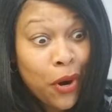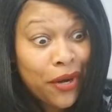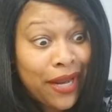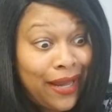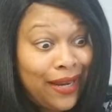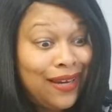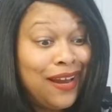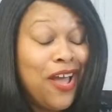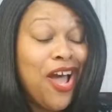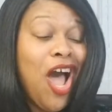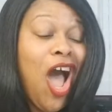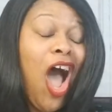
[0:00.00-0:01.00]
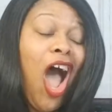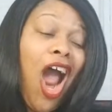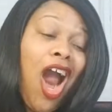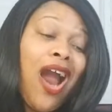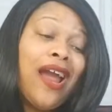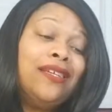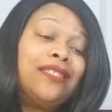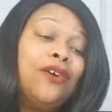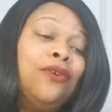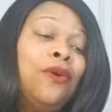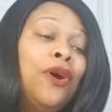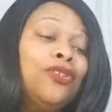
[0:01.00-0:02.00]
working all right,
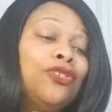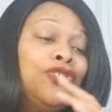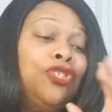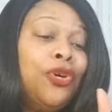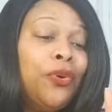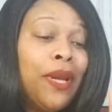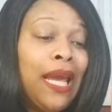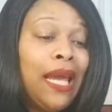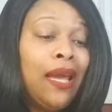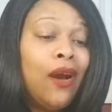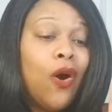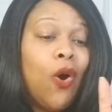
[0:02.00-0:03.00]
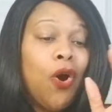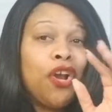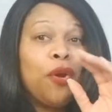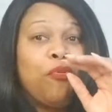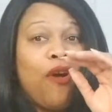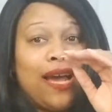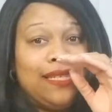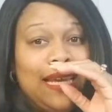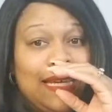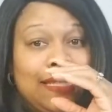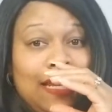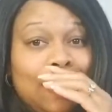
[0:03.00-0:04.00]
so Dooney order
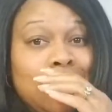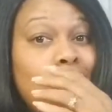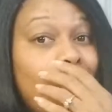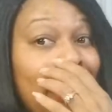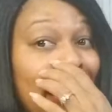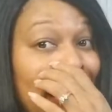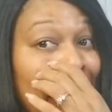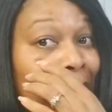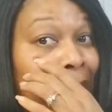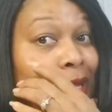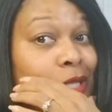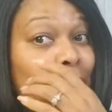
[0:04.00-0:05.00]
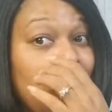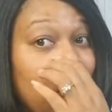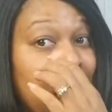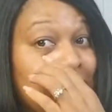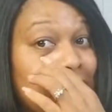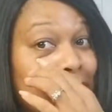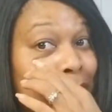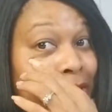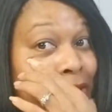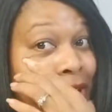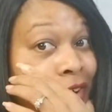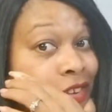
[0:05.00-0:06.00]
processing. So here is what customer
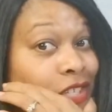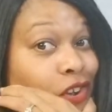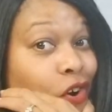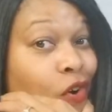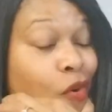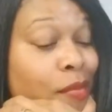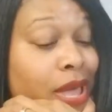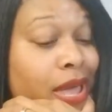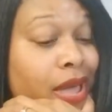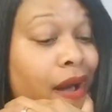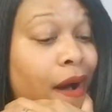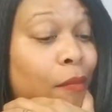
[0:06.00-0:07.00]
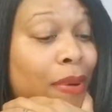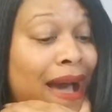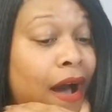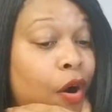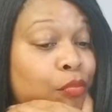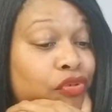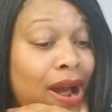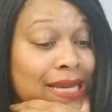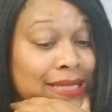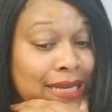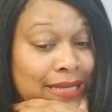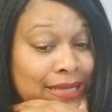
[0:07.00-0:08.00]
service told me about
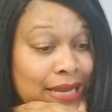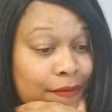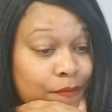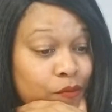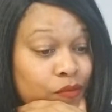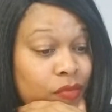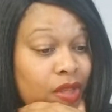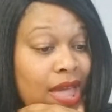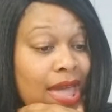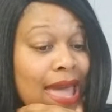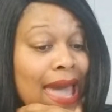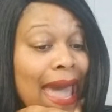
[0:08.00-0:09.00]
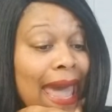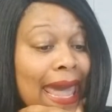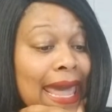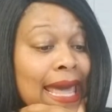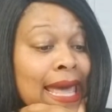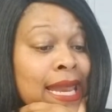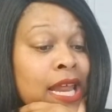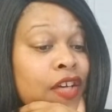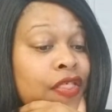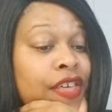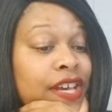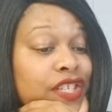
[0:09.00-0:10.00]
processing. And
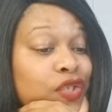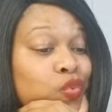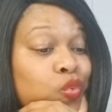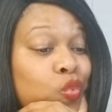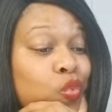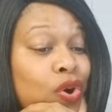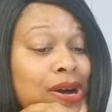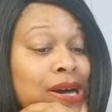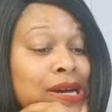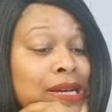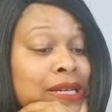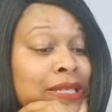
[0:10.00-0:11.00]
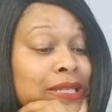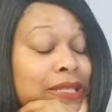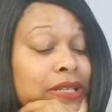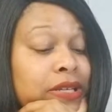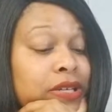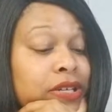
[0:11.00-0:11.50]
this was